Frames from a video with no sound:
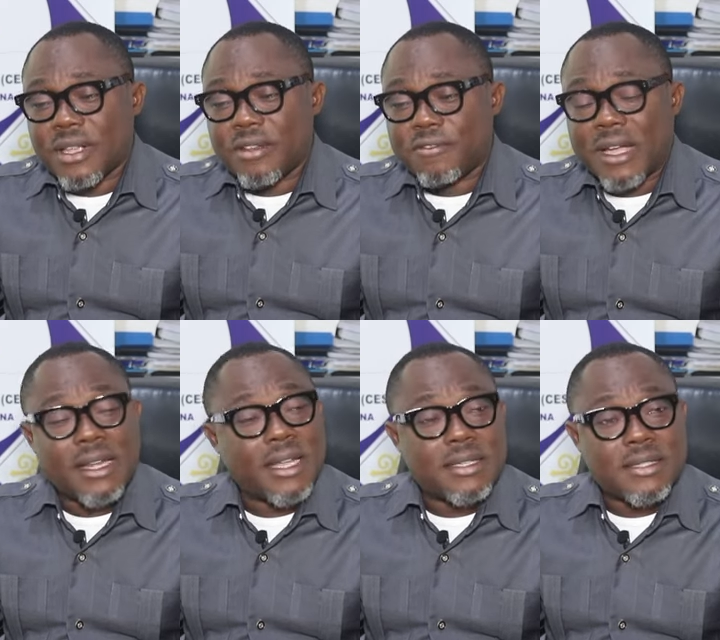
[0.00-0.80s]

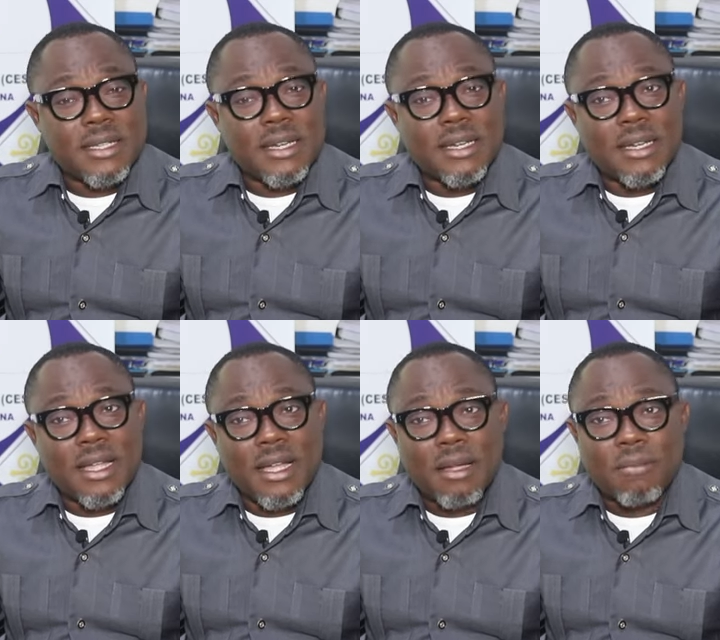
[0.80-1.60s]
financing
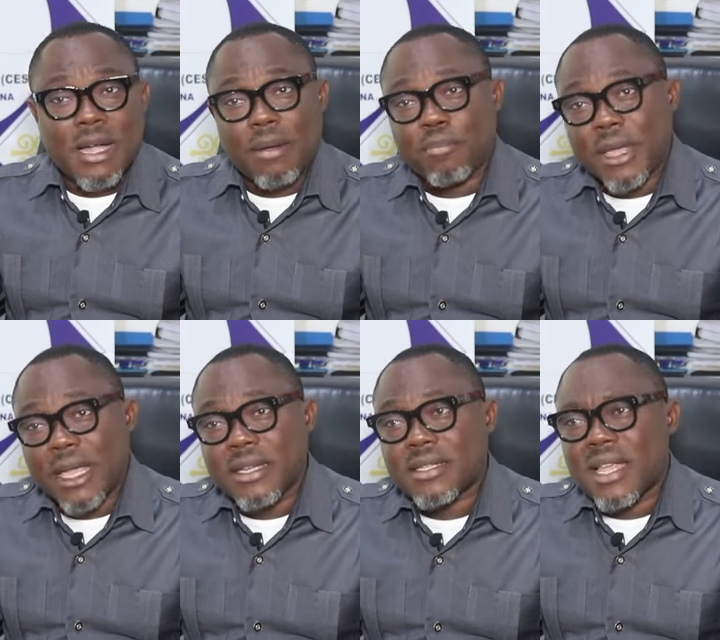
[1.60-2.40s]

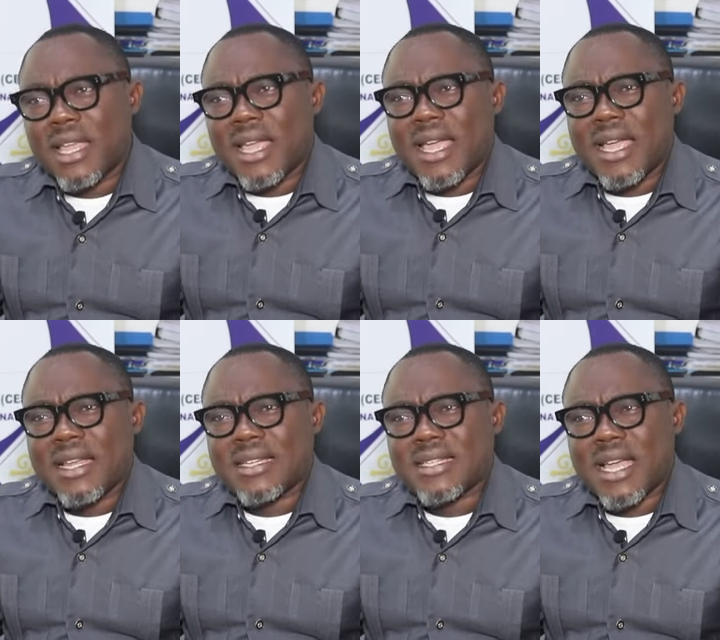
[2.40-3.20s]
campaign.
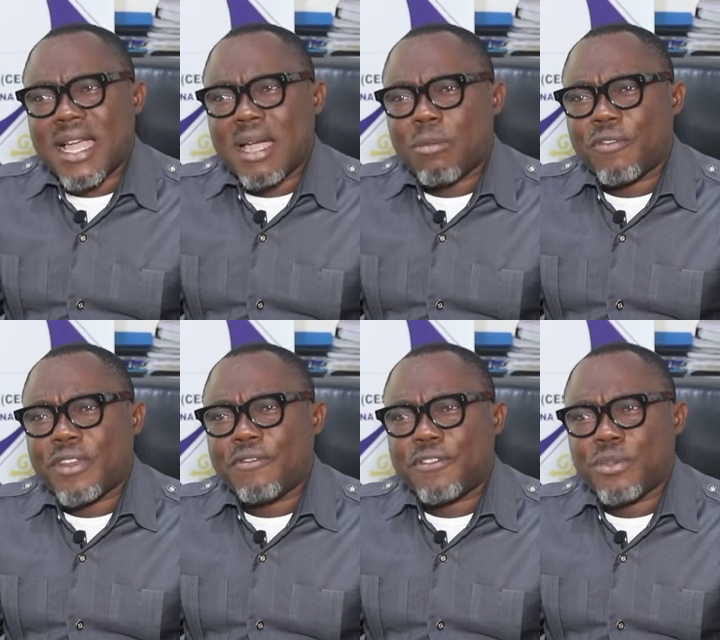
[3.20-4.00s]
And I am of
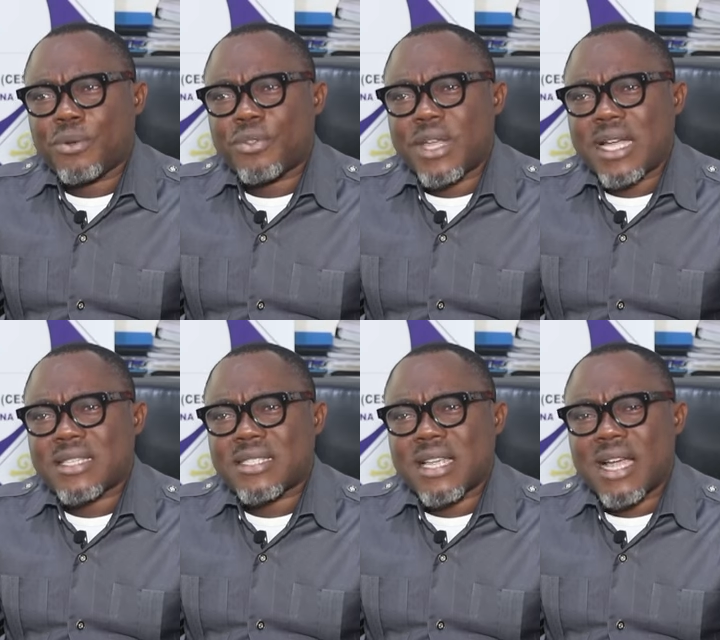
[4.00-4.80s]
the view that
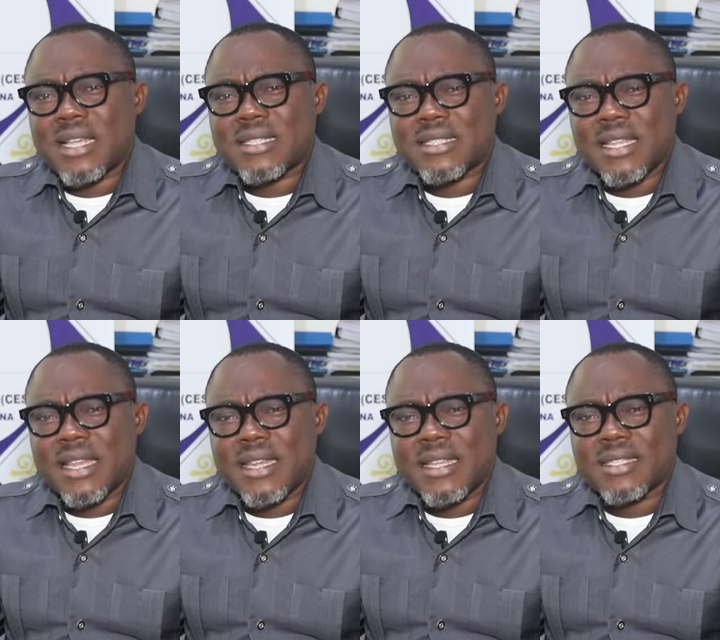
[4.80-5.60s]
as
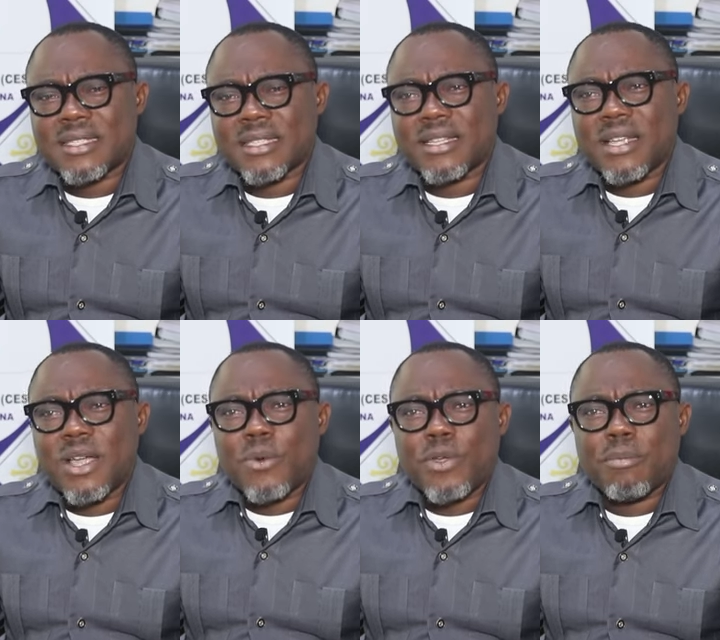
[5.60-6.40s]
a nation,
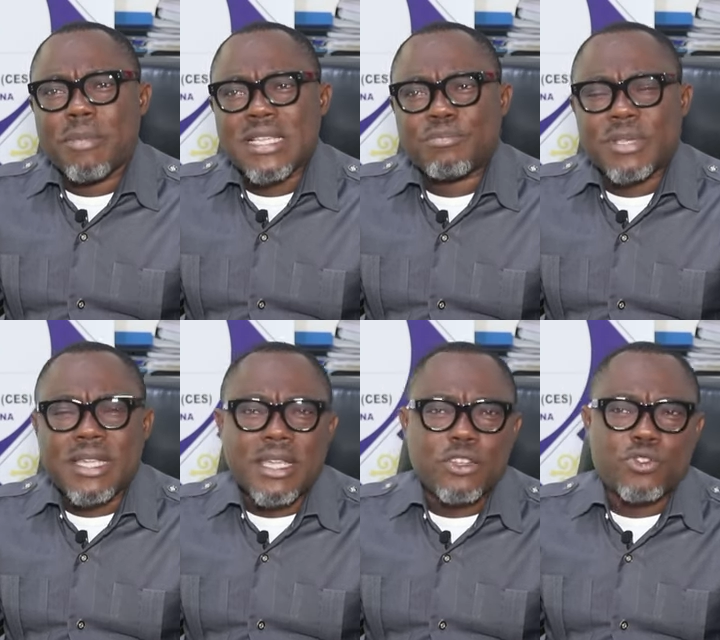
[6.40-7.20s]
we must
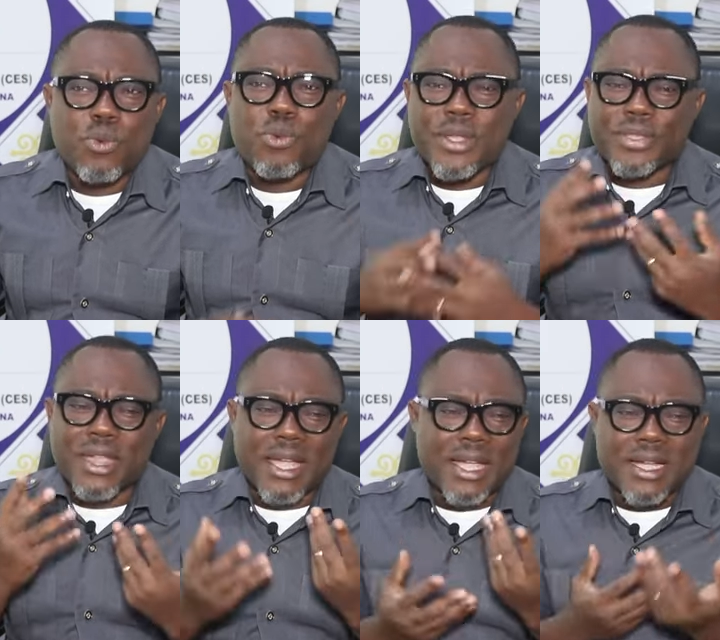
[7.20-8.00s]
begin to
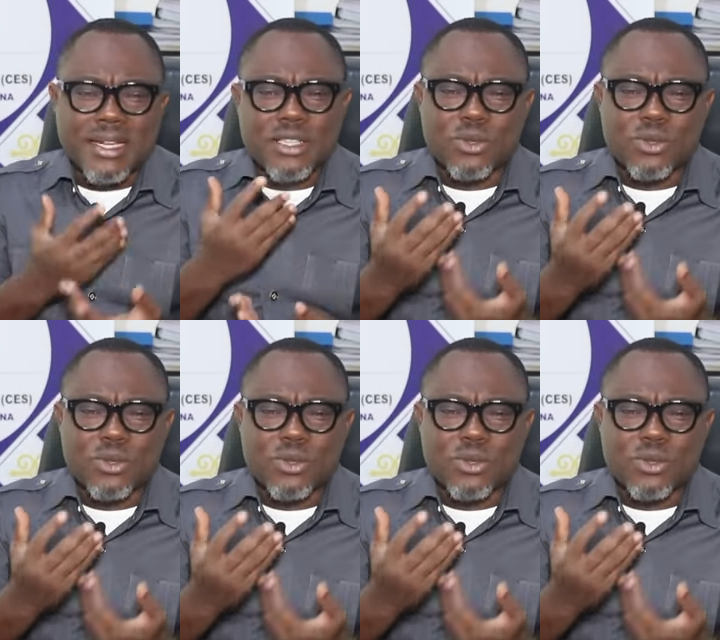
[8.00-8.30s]
rethink this